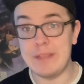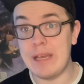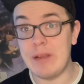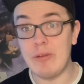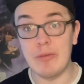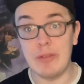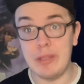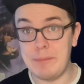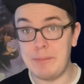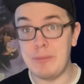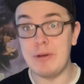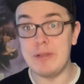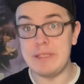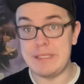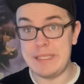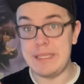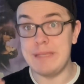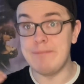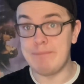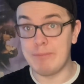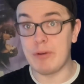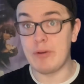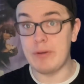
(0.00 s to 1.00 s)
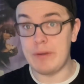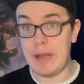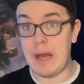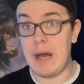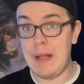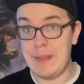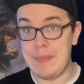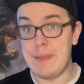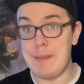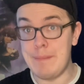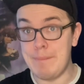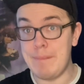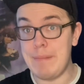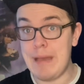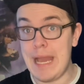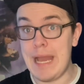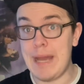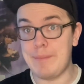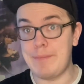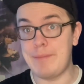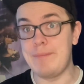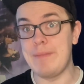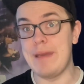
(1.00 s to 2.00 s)
that really put Tim Burton on the
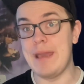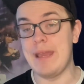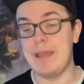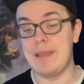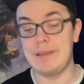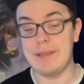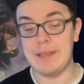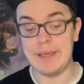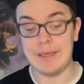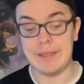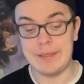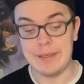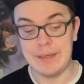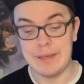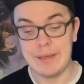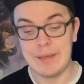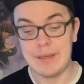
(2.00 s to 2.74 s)
map, man, like,